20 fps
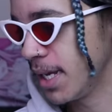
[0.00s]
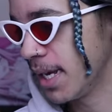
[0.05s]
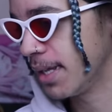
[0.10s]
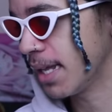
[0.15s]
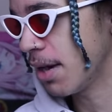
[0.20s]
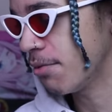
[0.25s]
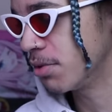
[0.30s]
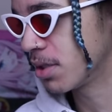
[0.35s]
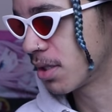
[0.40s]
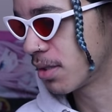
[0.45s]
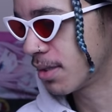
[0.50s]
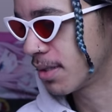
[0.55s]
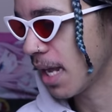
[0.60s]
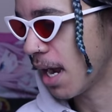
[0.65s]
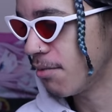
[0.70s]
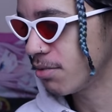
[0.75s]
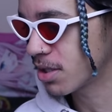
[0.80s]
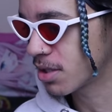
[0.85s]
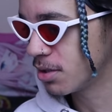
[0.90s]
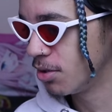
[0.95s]
But yeah, that
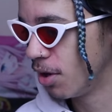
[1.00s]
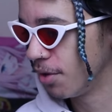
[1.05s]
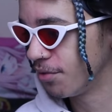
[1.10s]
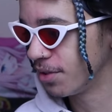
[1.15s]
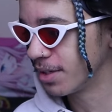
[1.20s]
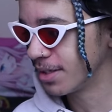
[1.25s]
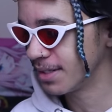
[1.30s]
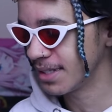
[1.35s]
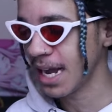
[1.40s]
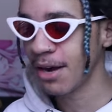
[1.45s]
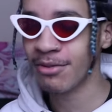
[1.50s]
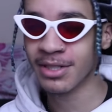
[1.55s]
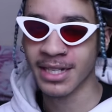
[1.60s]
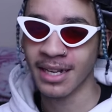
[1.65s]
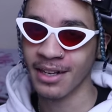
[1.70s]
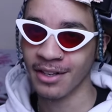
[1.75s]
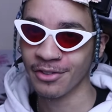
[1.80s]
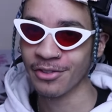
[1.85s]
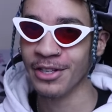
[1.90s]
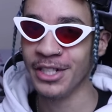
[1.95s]
was not even, that was
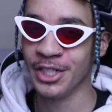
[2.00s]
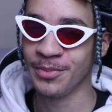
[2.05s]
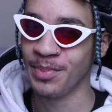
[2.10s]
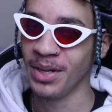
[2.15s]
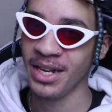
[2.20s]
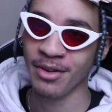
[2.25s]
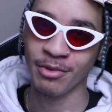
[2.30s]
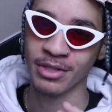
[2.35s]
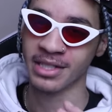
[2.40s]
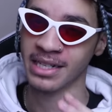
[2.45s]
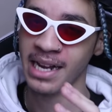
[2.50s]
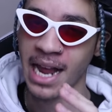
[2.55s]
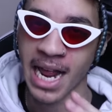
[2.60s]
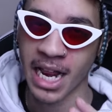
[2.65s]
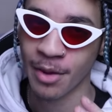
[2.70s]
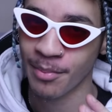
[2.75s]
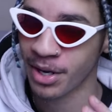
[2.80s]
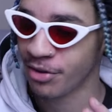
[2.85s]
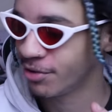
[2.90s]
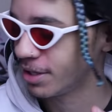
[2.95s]
kind of cringe, but it was an
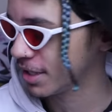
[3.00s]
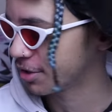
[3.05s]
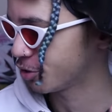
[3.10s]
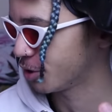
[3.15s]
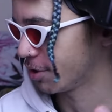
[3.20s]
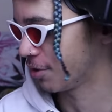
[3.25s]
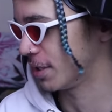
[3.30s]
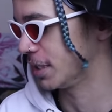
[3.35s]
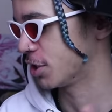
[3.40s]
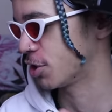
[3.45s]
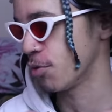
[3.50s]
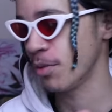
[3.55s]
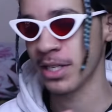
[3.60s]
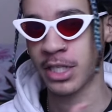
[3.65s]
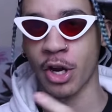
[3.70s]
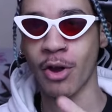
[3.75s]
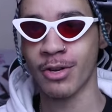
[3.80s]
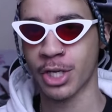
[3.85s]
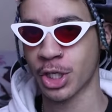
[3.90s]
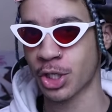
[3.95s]
element reaction. So
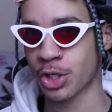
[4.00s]
it's going